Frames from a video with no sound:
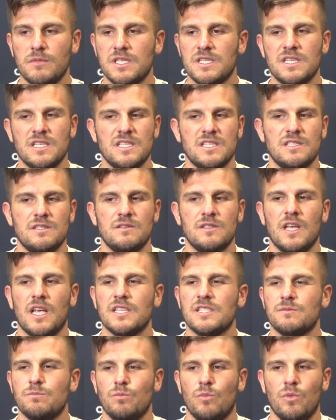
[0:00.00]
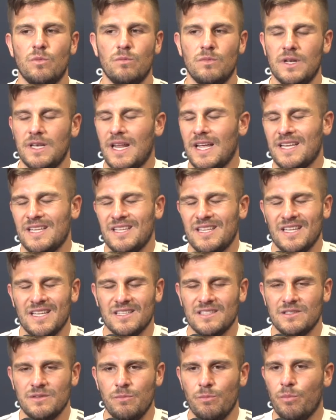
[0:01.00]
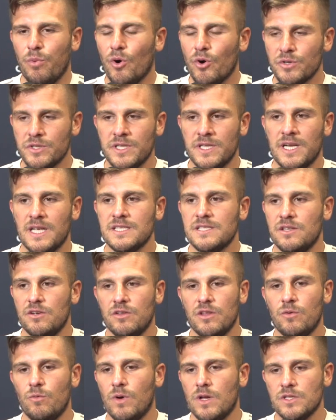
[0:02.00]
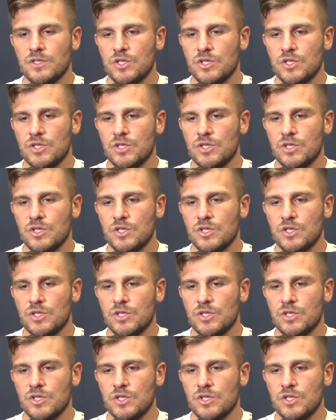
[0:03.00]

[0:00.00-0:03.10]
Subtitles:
is as important as the other one.